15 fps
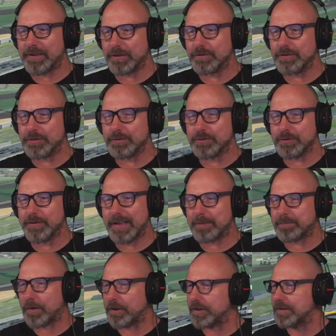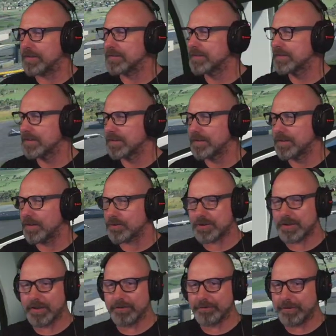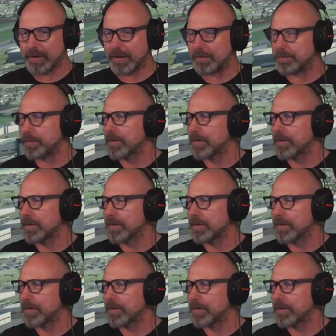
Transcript: you. You do that, buddy. Now shut the fuck up.